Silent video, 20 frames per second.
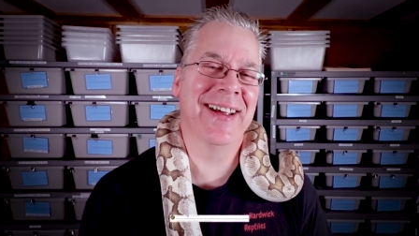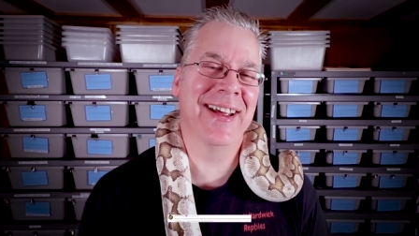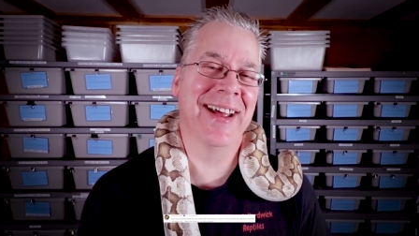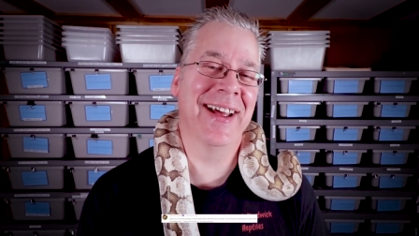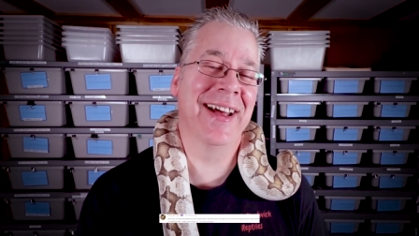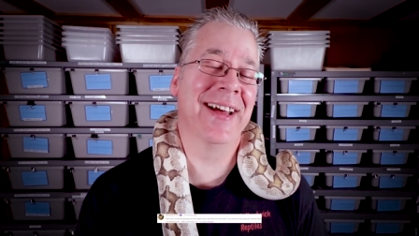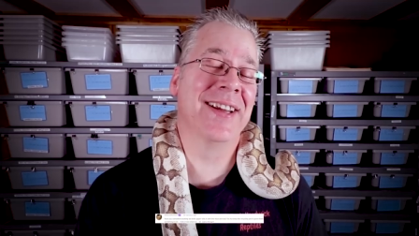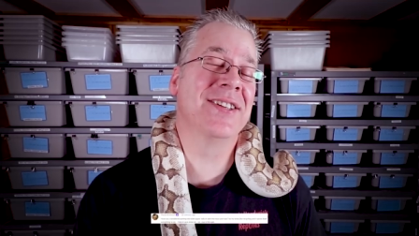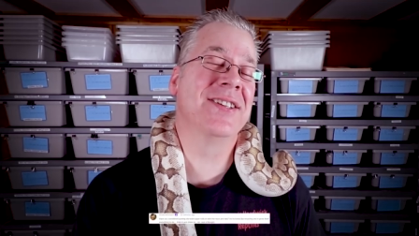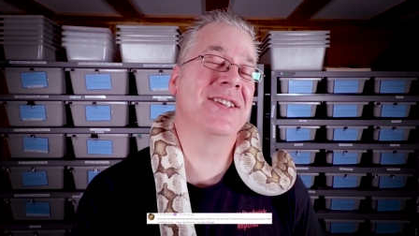
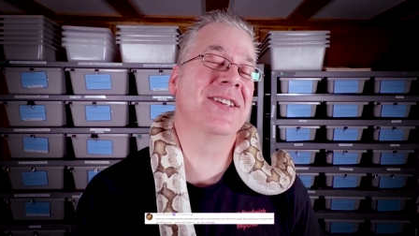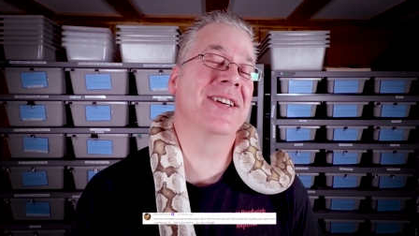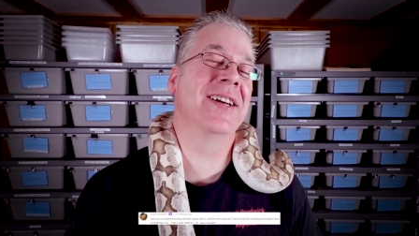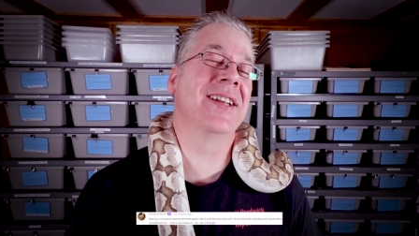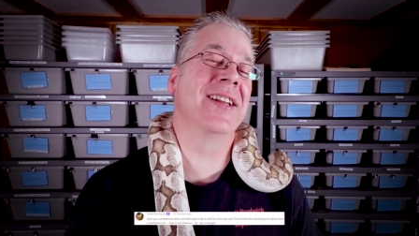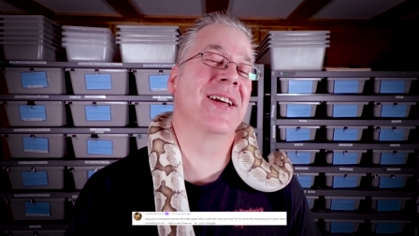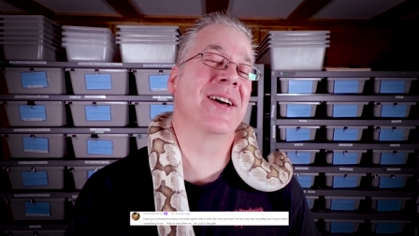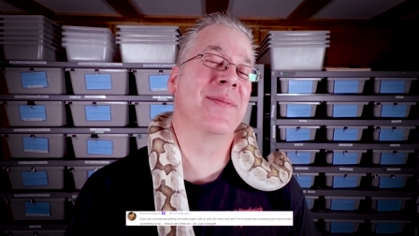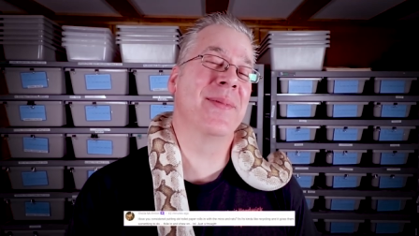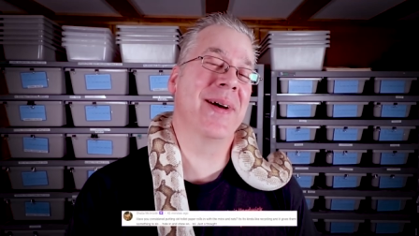And
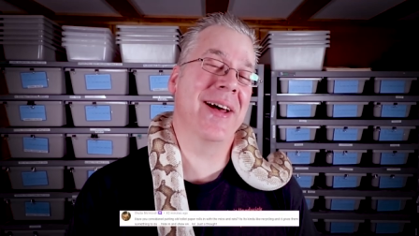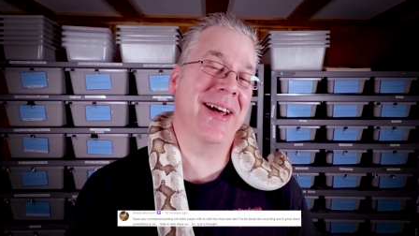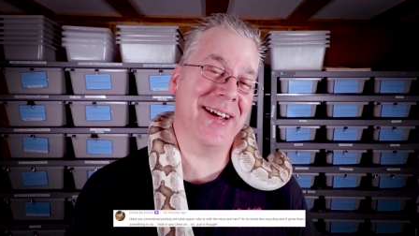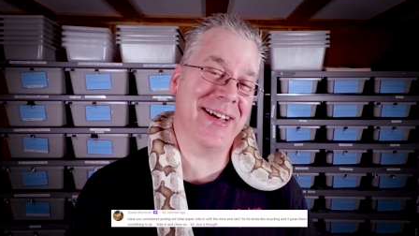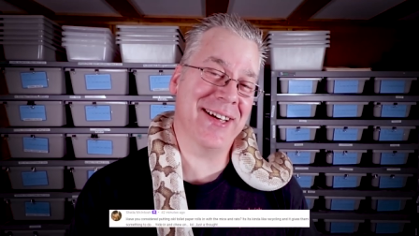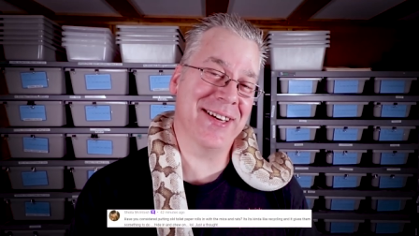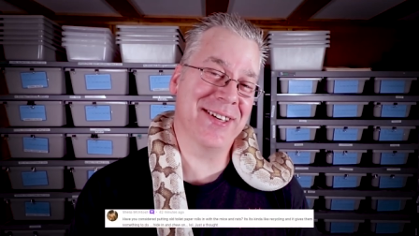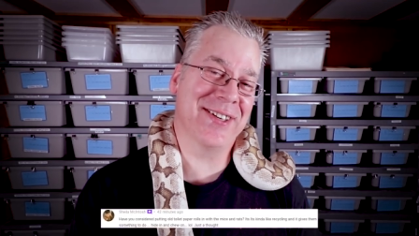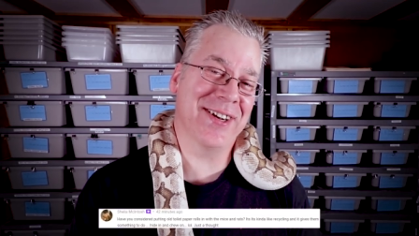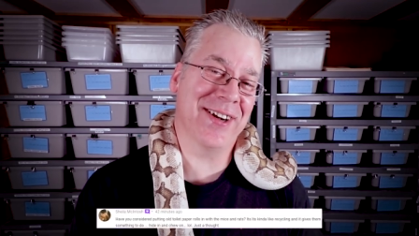Sheila
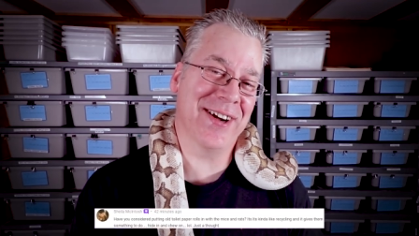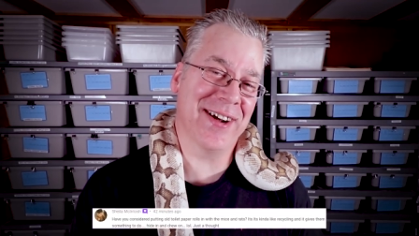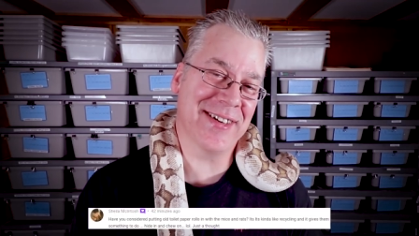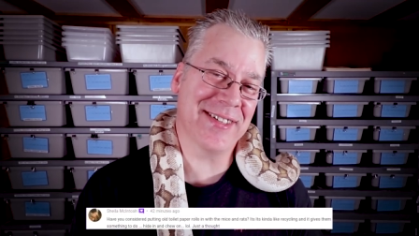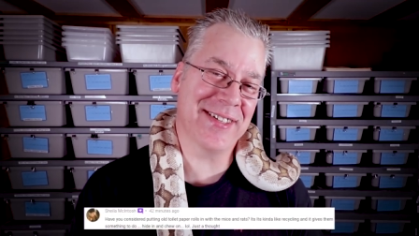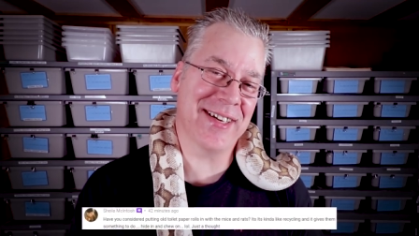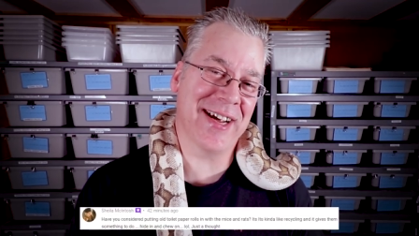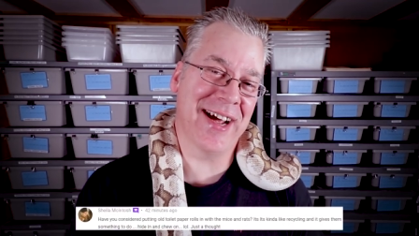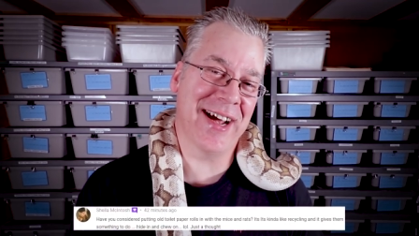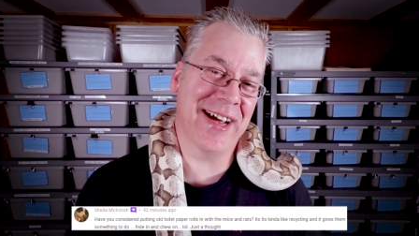
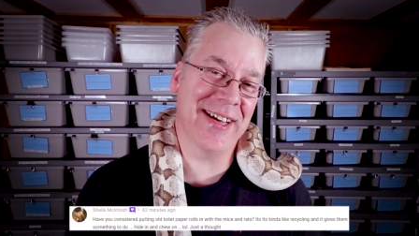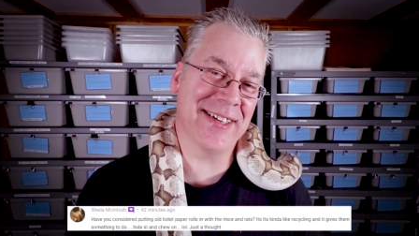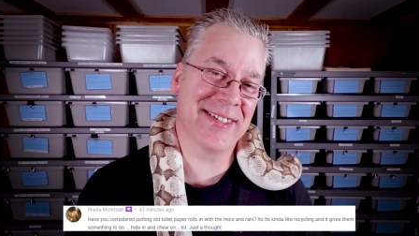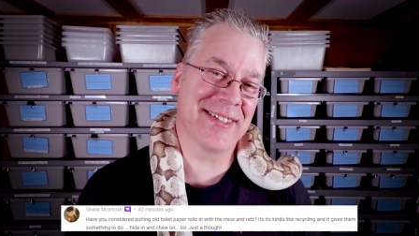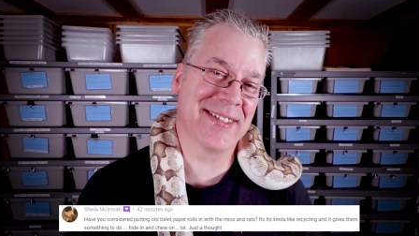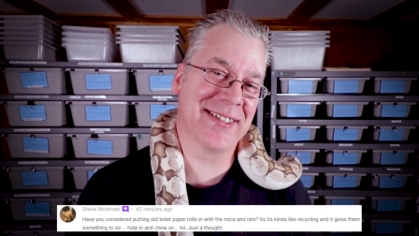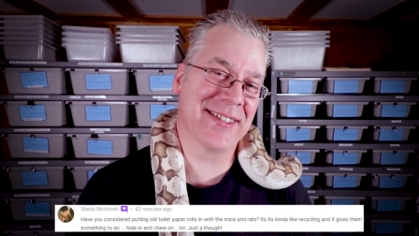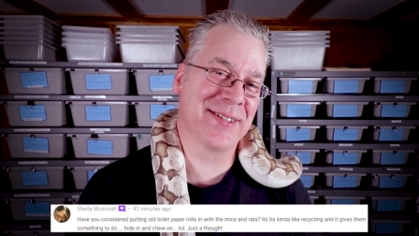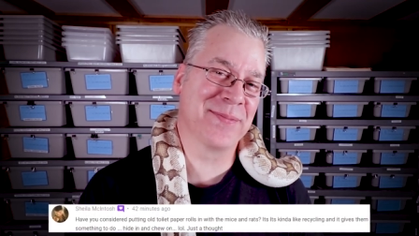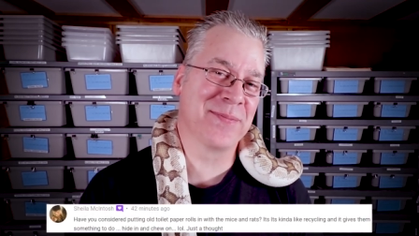McIntosh
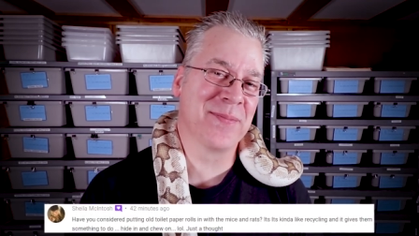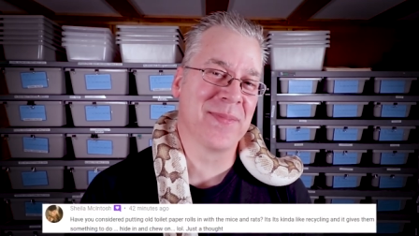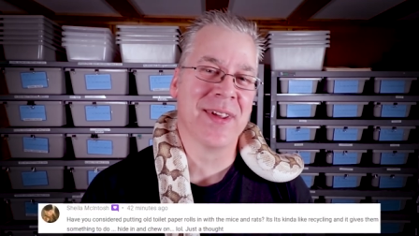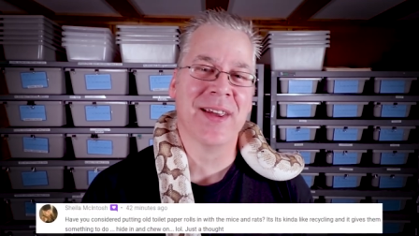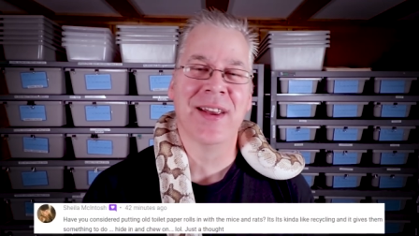asks,